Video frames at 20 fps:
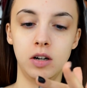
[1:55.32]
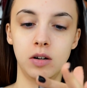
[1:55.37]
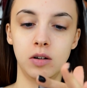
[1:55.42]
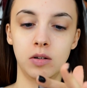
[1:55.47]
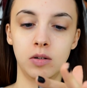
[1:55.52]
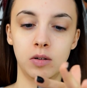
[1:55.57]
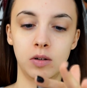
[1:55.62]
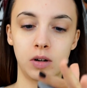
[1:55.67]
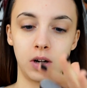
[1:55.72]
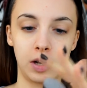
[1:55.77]

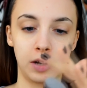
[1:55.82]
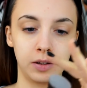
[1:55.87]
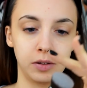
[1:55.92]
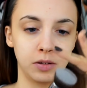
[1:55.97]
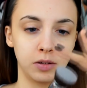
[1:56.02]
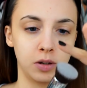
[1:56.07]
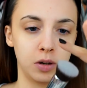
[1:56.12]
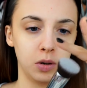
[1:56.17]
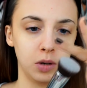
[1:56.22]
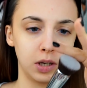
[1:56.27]
or I
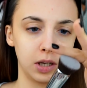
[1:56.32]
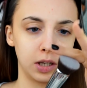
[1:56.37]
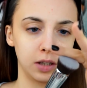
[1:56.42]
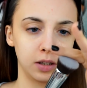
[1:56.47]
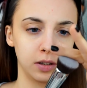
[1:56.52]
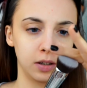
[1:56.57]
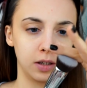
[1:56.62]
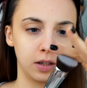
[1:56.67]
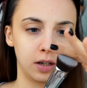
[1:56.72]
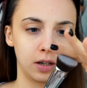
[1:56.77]
don't know,
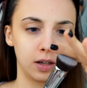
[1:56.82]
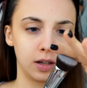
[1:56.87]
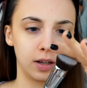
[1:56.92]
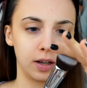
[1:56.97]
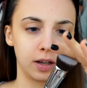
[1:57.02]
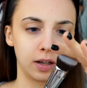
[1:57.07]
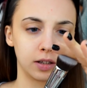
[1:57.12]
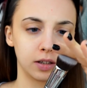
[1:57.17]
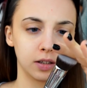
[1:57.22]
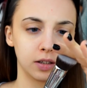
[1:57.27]
and they are
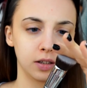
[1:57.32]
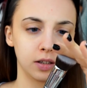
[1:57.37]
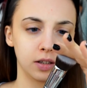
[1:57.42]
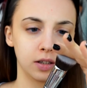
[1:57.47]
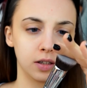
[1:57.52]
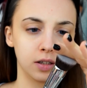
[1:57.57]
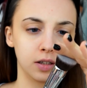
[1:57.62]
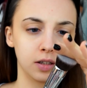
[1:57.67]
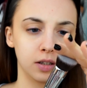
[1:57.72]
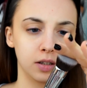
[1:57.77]
like
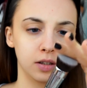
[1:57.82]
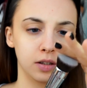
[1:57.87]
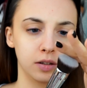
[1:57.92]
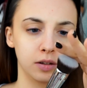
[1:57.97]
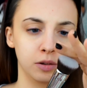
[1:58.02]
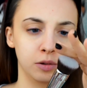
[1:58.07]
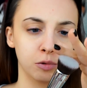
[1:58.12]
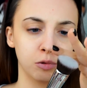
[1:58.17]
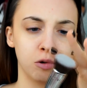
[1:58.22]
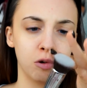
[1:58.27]

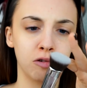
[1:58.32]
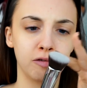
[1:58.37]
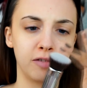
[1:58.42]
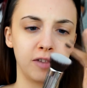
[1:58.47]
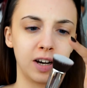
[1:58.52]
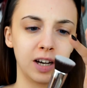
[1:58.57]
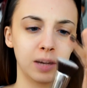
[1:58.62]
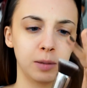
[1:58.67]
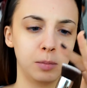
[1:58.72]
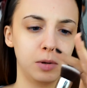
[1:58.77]
dual
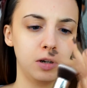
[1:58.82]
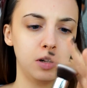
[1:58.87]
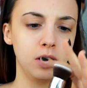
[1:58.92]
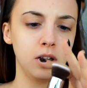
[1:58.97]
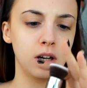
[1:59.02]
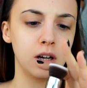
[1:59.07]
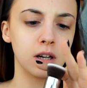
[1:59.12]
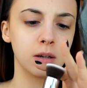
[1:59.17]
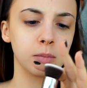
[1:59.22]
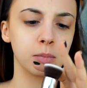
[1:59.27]

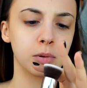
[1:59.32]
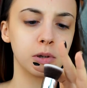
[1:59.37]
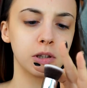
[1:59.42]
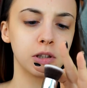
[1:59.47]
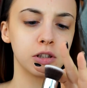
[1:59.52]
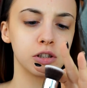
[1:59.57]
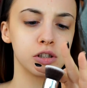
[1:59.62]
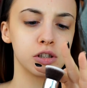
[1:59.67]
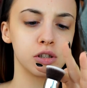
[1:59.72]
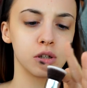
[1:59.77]
fiber, I'm
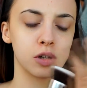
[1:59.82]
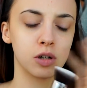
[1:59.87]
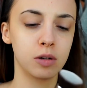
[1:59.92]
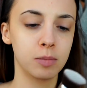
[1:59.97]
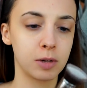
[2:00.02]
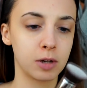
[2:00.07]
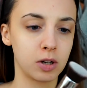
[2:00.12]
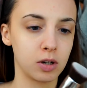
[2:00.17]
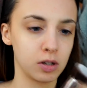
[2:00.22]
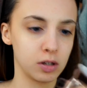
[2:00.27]
pretty sure,
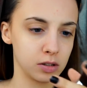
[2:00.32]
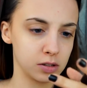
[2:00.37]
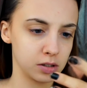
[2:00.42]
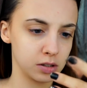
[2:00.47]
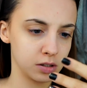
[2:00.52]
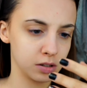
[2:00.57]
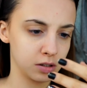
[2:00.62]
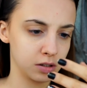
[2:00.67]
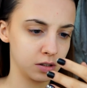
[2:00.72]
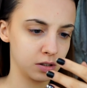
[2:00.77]

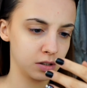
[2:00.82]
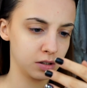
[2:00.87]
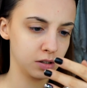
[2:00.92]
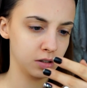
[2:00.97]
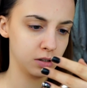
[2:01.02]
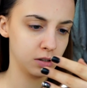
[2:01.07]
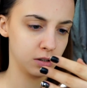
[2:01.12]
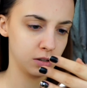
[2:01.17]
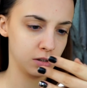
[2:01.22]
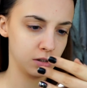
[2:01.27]
because
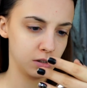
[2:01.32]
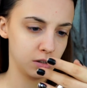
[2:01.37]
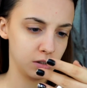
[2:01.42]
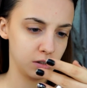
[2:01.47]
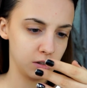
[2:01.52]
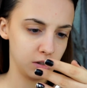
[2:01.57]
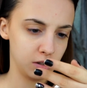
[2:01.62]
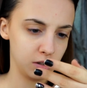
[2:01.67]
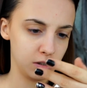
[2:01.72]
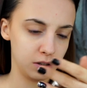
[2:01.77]

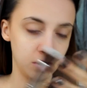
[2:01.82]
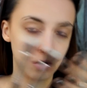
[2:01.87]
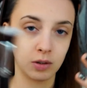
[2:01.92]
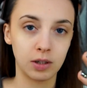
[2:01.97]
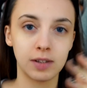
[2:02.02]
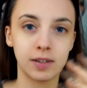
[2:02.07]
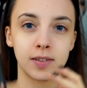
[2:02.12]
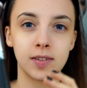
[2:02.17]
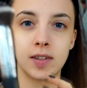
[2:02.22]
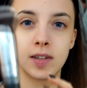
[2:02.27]
you
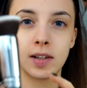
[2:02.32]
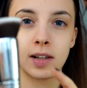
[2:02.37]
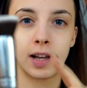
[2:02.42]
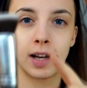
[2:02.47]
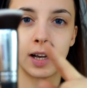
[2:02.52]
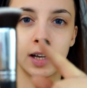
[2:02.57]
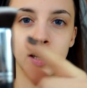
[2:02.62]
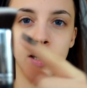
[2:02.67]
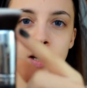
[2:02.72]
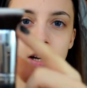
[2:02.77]
can see like